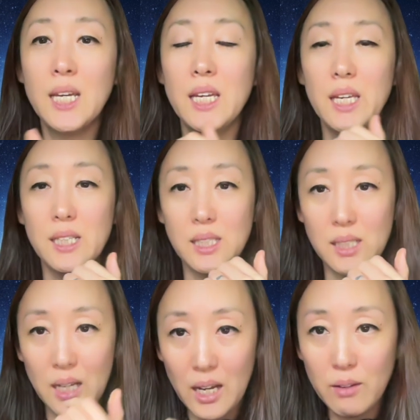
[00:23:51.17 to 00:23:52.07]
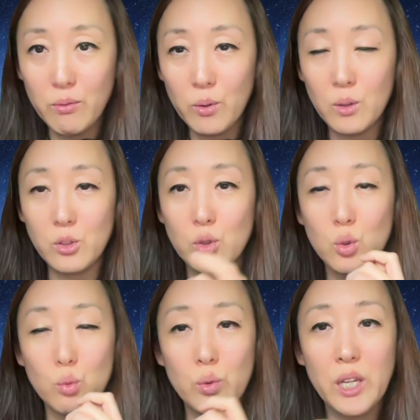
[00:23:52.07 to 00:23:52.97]
it's time for us to
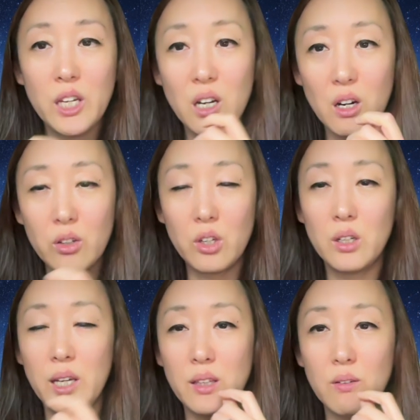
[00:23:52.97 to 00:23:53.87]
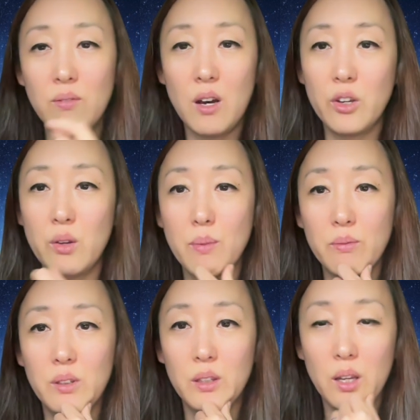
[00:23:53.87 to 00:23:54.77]
recalculate the volume of
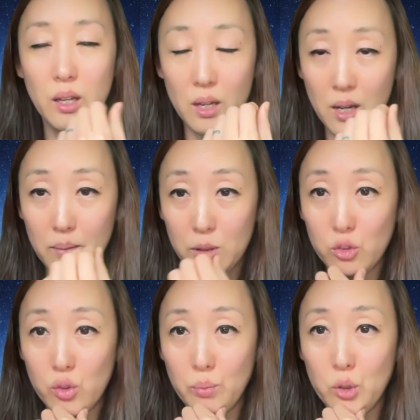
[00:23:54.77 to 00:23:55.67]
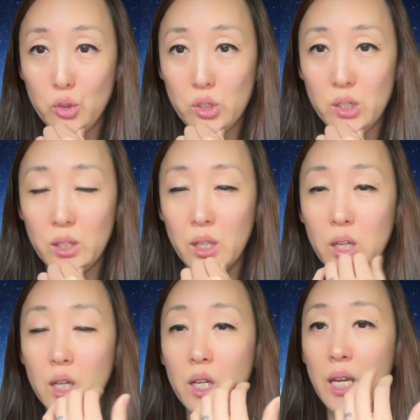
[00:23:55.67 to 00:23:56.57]
distribution
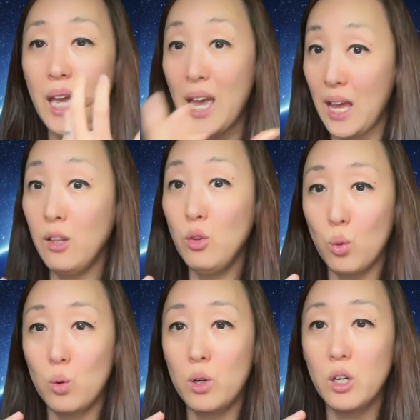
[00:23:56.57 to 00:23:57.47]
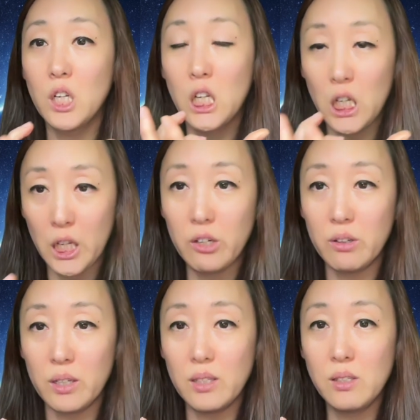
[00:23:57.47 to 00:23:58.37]
and or
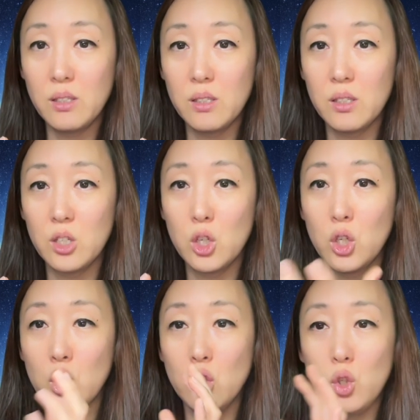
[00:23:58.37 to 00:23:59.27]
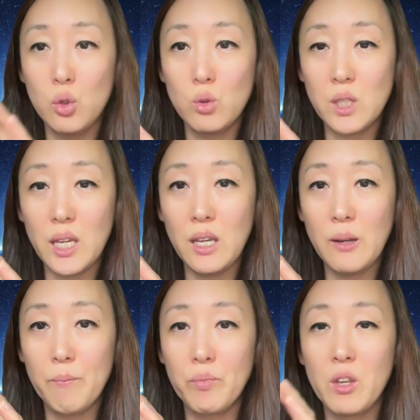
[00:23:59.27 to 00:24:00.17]
clearance using
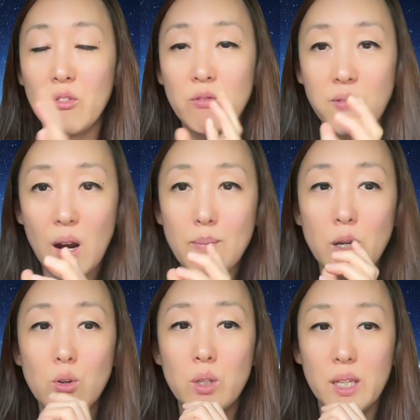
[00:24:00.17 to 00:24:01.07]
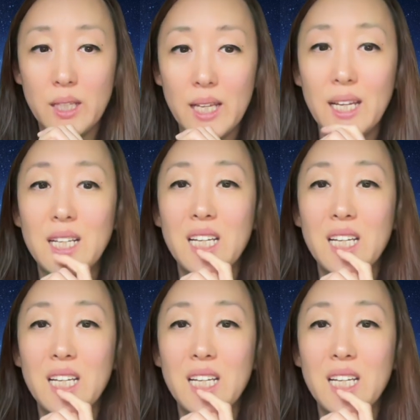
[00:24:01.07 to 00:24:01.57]
pharmacokinetic